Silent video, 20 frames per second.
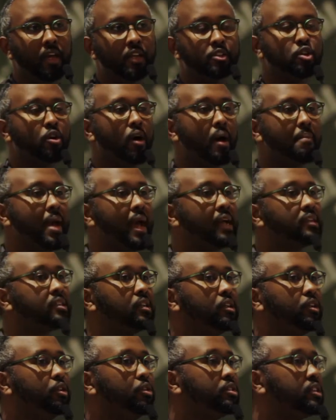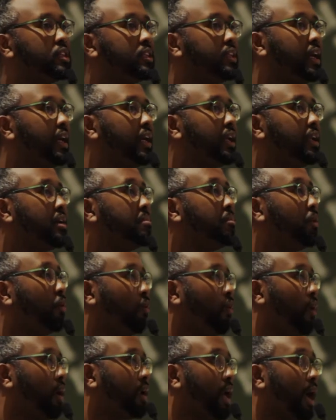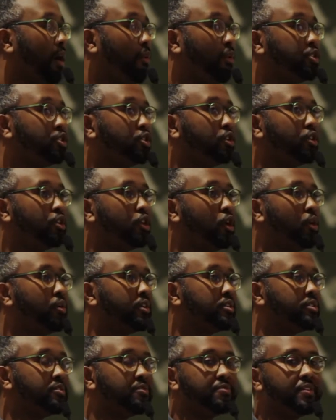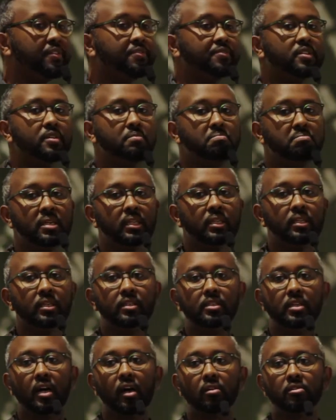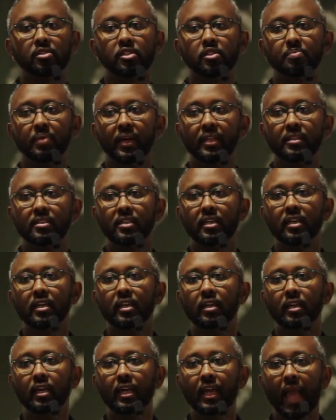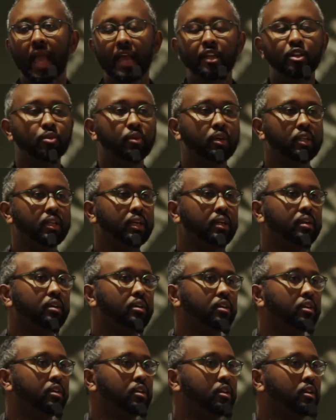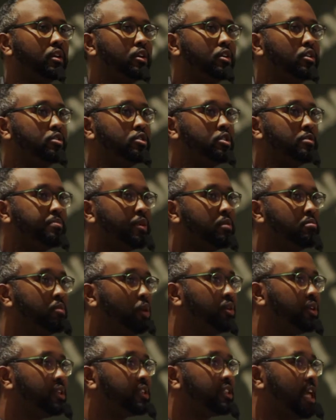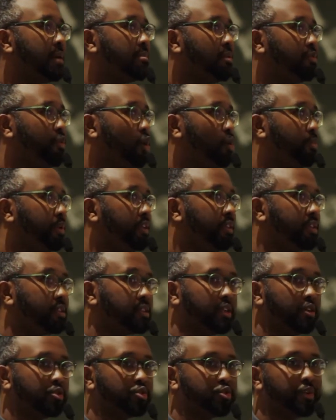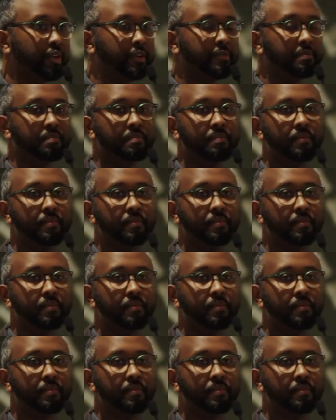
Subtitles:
And so I'm asking you today, number one, I want you to know there's $50 million spent annually to promote Islamophobia in this country.